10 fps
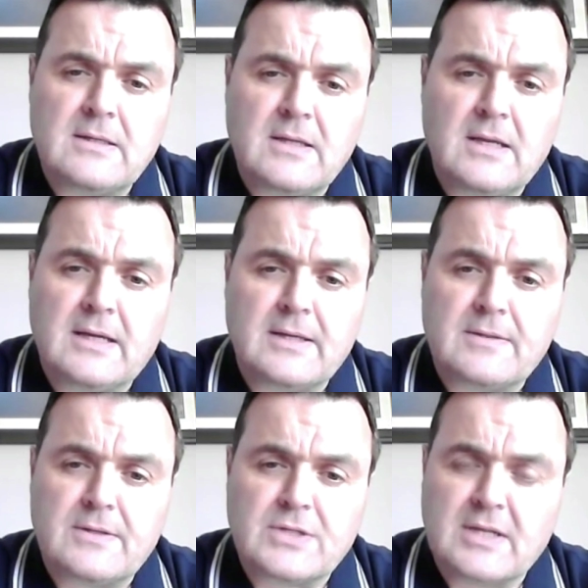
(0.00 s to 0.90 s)

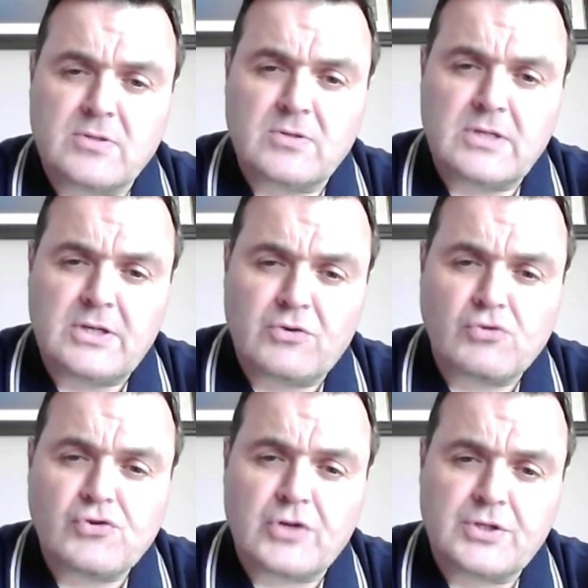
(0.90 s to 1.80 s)
There's absolutely
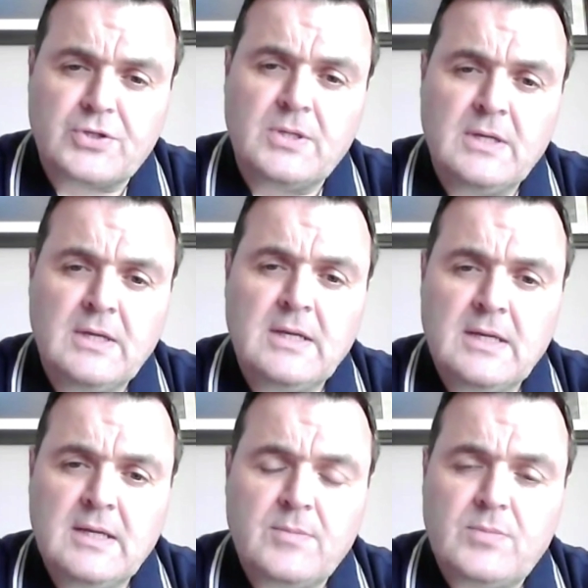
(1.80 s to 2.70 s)
no trust
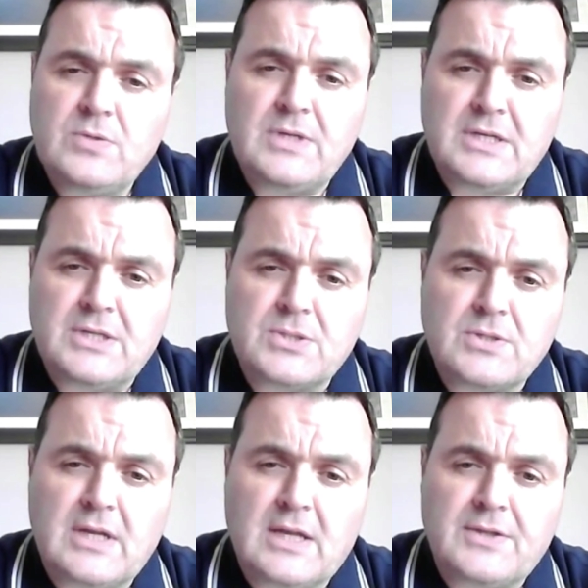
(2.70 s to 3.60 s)
between
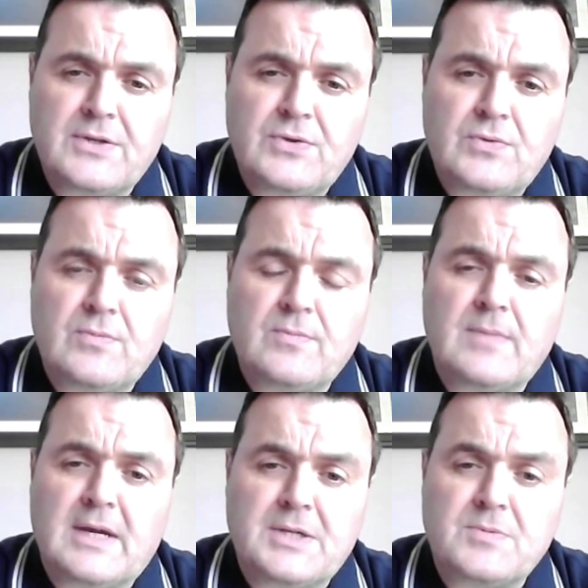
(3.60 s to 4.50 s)
industry and the new
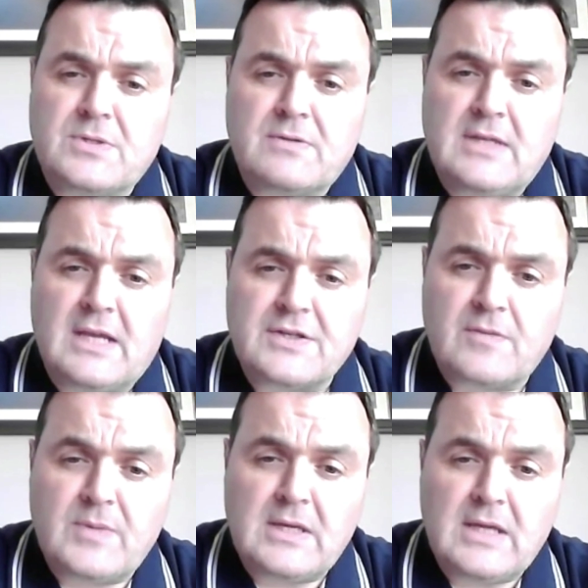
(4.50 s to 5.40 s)
management of the
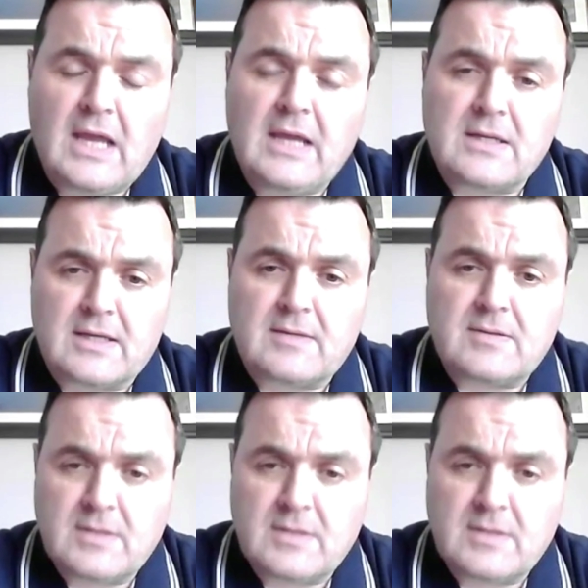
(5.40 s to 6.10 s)
SFPA, and I